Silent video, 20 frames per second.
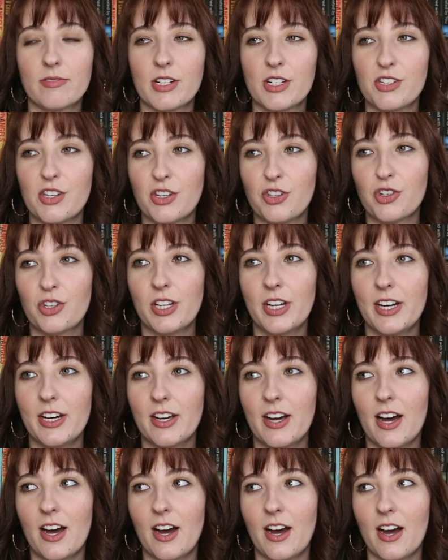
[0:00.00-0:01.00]

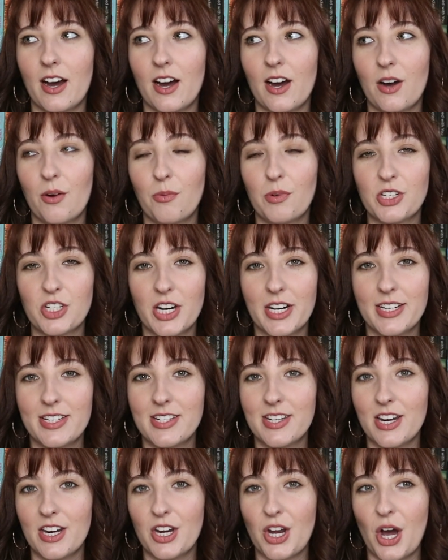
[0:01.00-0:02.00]
essentially, uh, which I
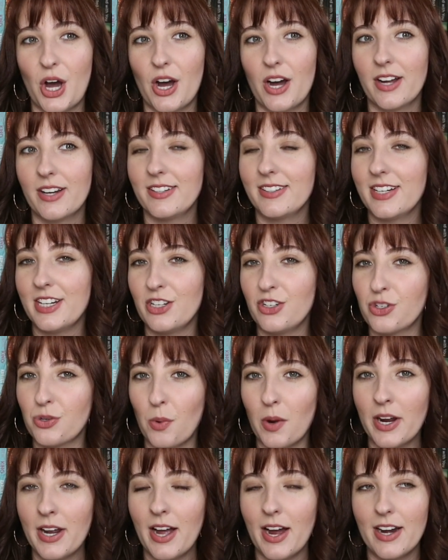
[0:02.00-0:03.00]
did not enjoy.